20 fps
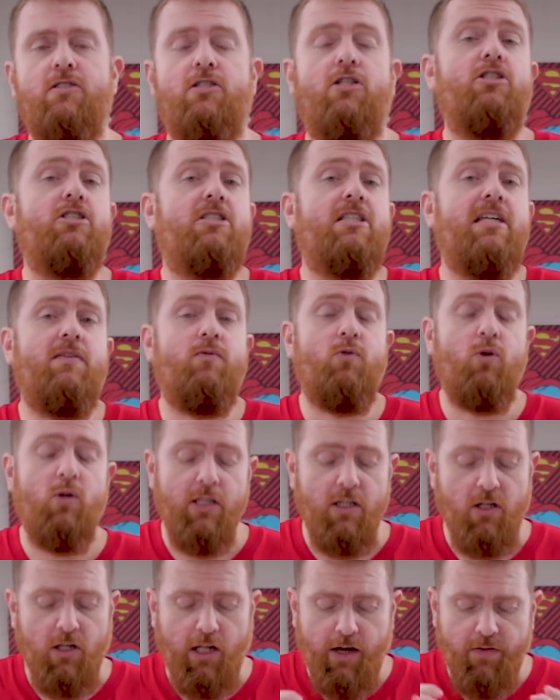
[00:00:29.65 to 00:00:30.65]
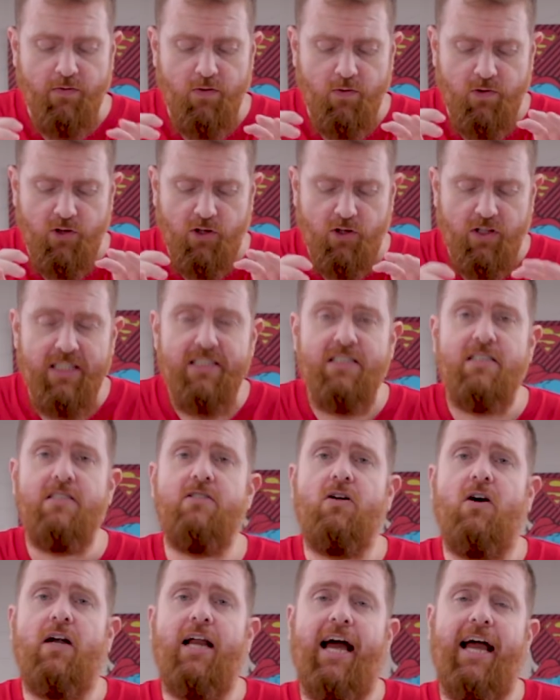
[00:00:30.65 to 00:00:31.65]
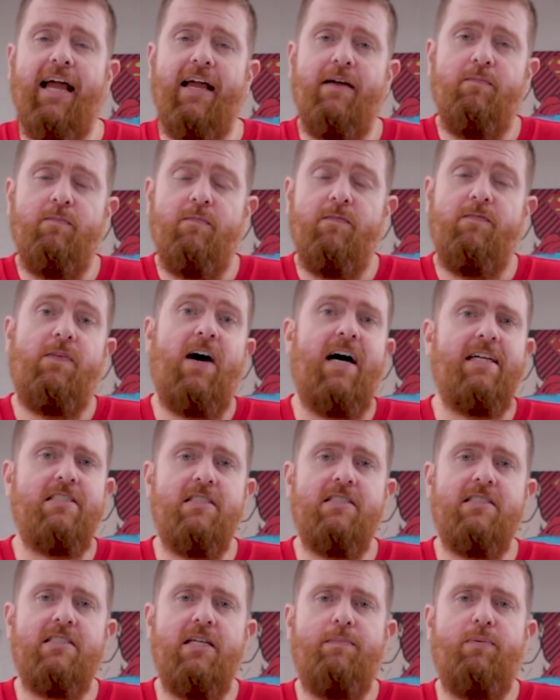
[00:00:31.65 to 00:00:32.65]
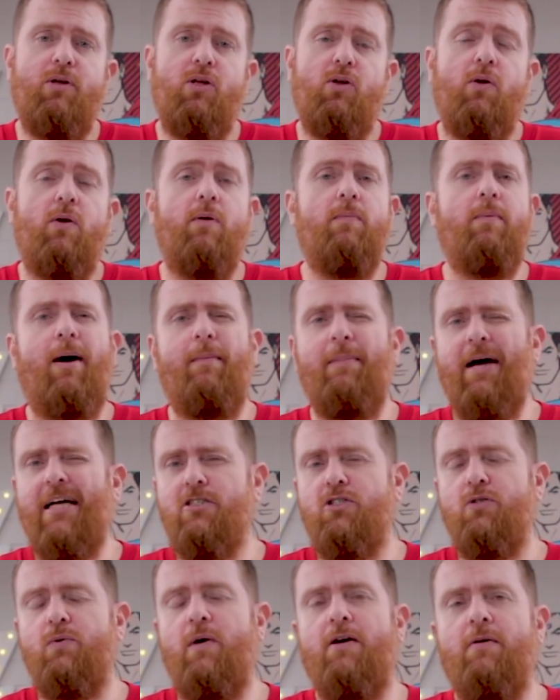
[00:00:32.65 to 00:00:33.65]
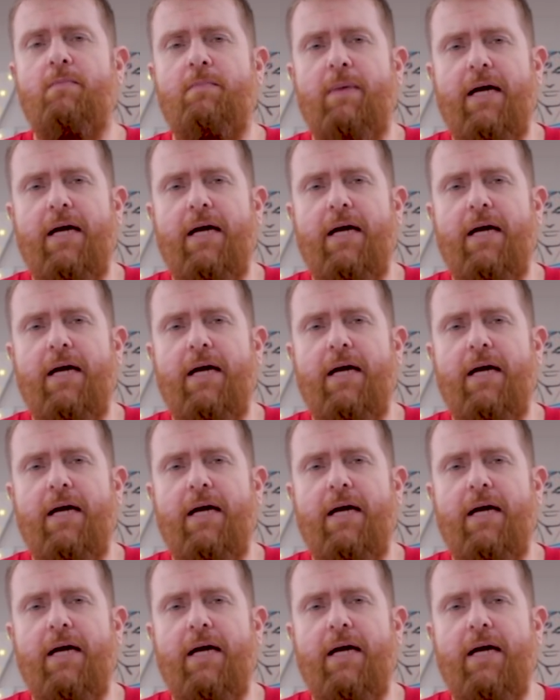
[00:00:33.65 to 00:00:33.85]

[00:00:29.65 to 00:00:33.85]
So just to give you a little overview, this has got a faster CPU by about 200